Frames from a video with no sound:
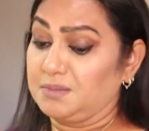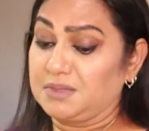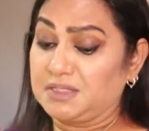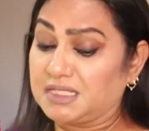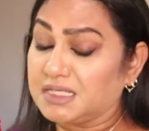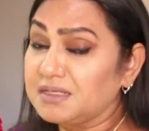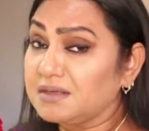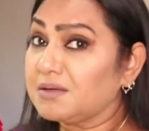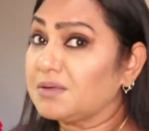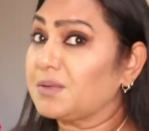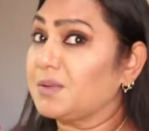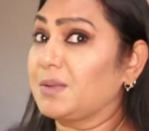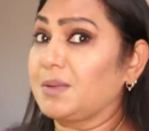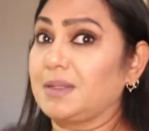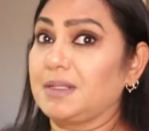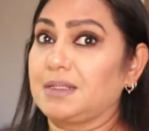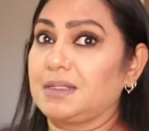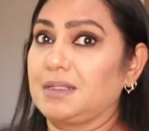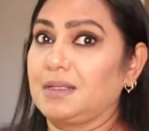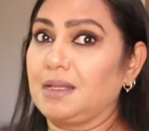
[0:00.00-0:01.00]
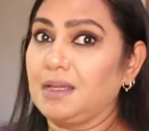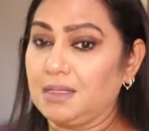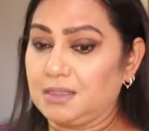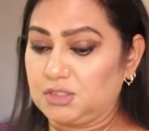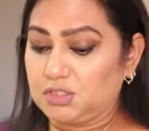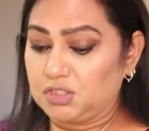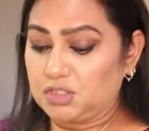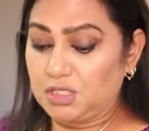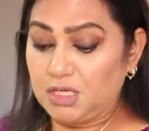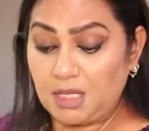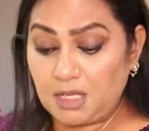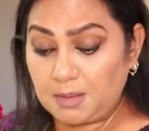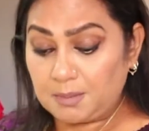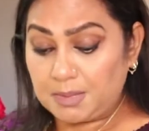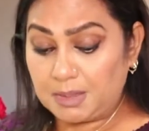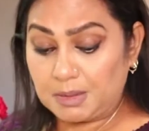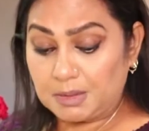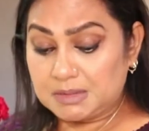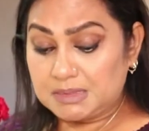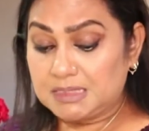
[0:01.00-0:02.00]
dinner or lunch
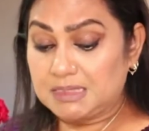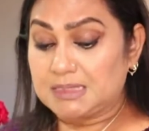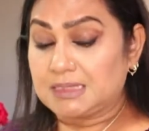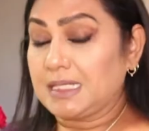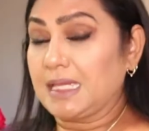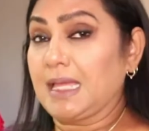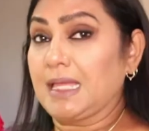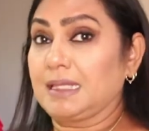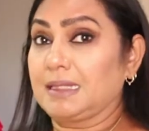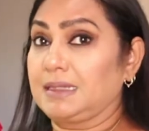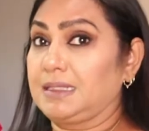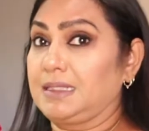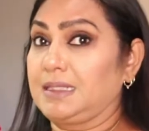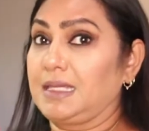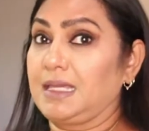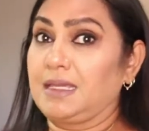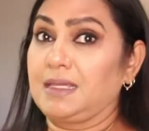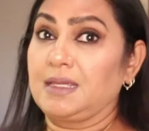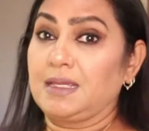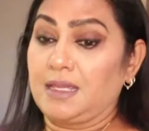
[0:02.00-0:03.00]
because it's healthy.